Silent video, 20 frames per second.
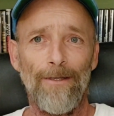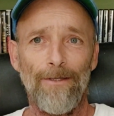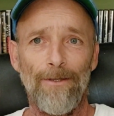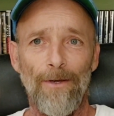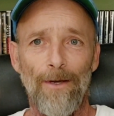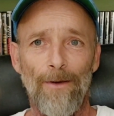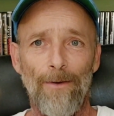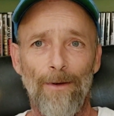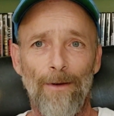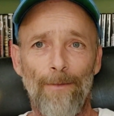
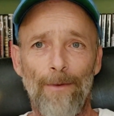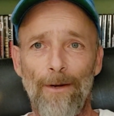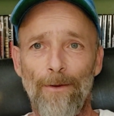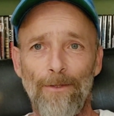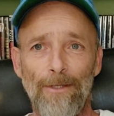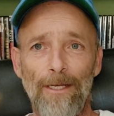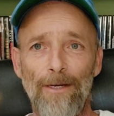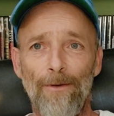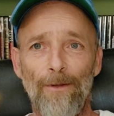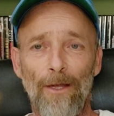So, I
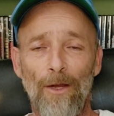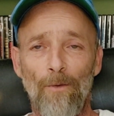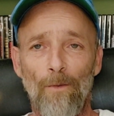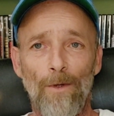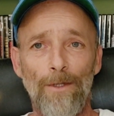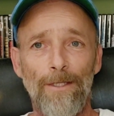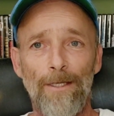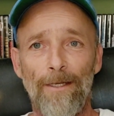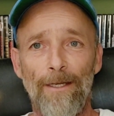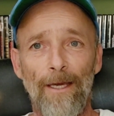was eating like
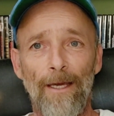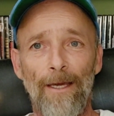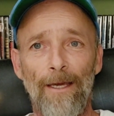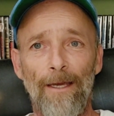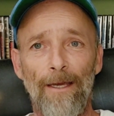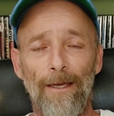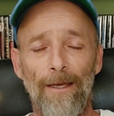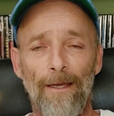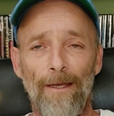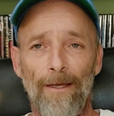once a
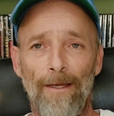day,